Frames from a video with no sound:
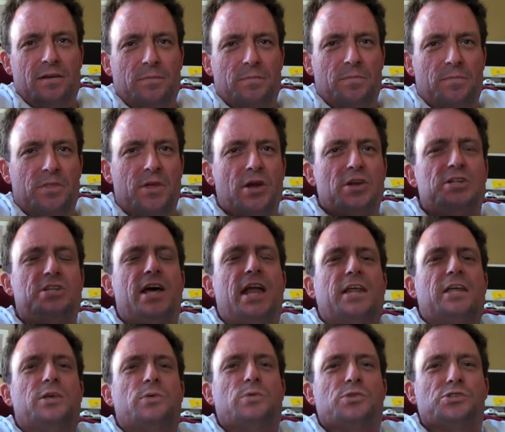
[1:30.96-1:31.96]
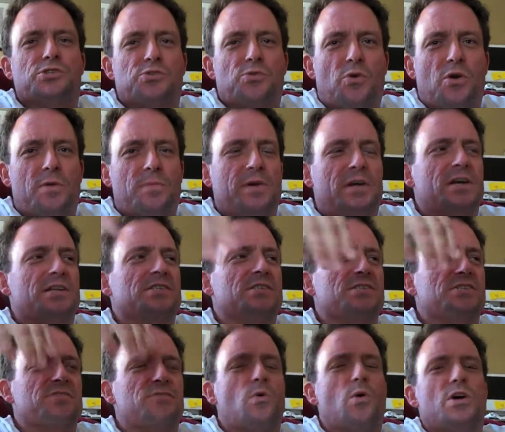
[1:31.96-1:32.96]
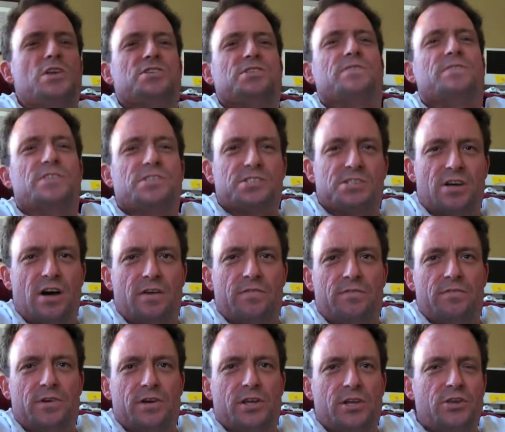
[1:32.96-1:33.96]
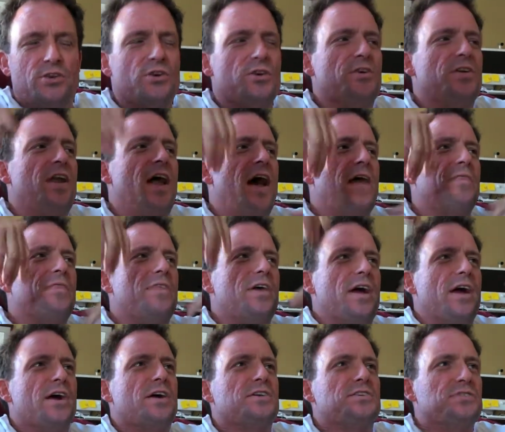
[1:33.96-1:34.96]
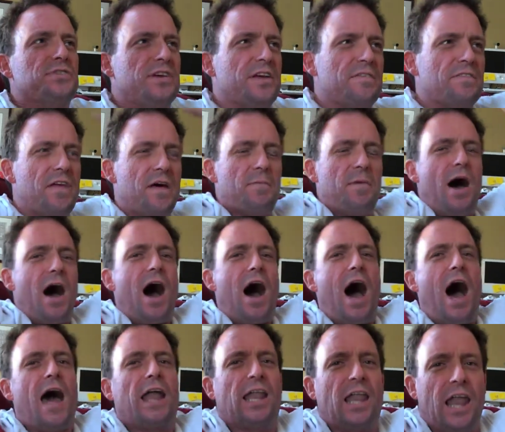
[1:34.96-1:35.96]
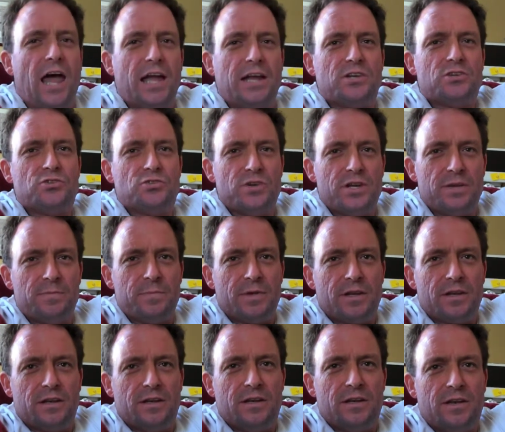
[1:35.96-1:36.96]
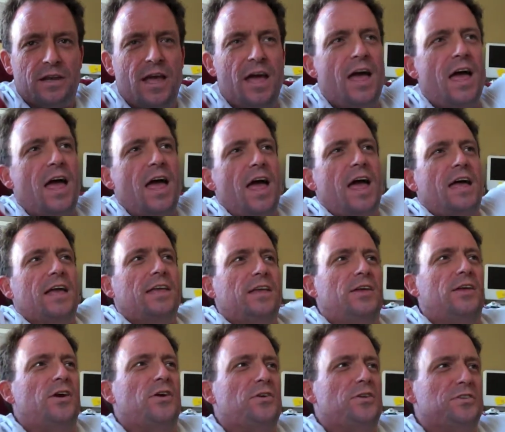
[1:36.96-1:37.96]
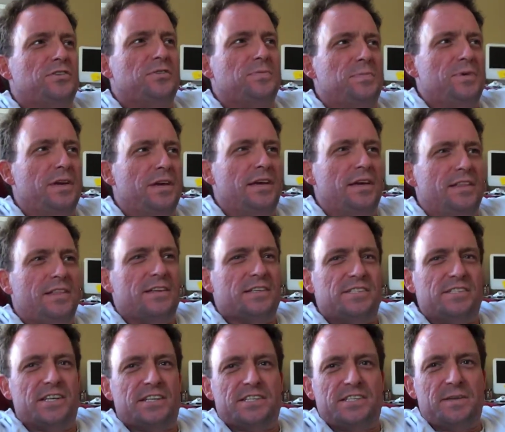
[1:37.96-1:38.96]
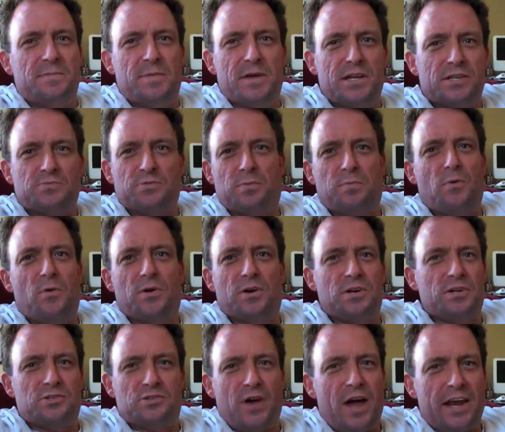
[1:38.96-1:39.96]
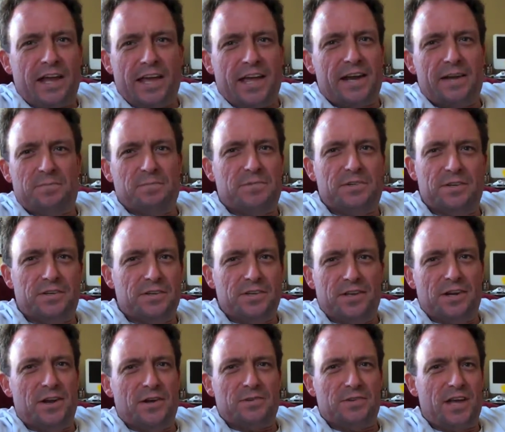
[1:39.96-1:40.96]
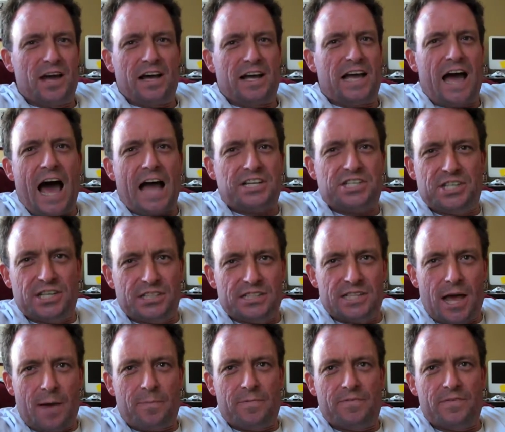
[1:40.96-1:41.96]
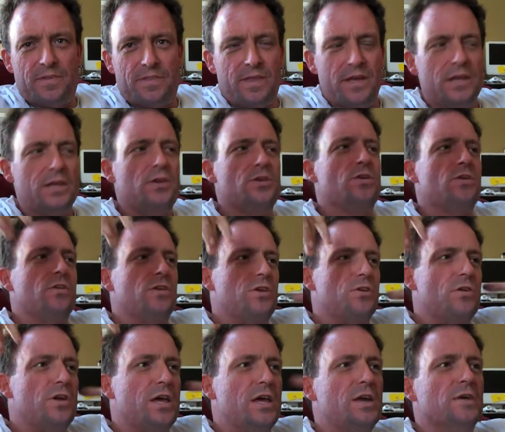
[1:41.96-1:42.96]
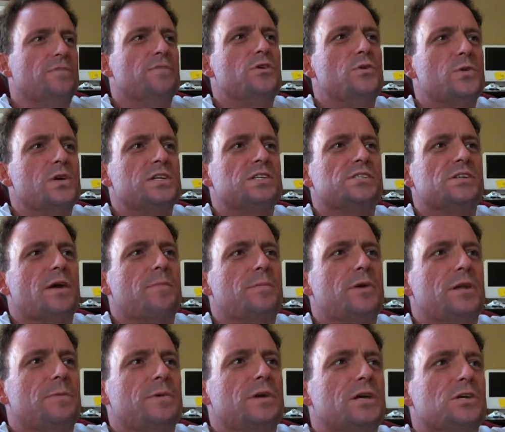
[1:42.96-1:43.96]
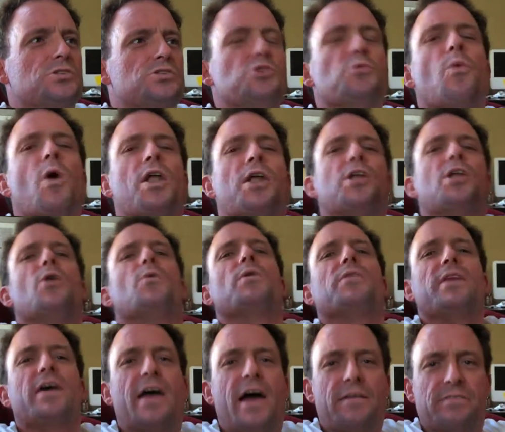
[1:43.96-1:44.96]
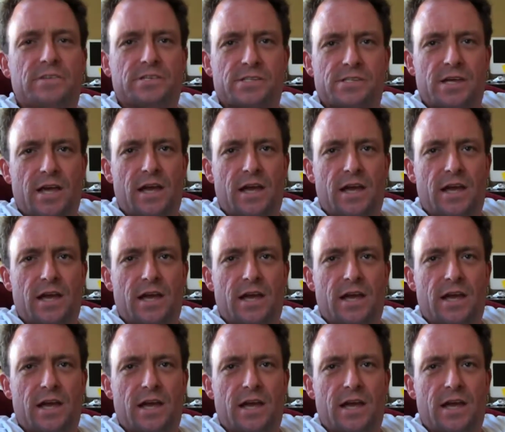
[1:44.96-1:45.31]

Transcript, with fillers: They're telling you a story because it's a voyage of discovery. You're not there to give them a hot light treatment, you know, to be the sixty minutes reporter to try to get them to, you know, a gotcha type of a thing. You're, you're interviewing somebody because you want to know what they have to say.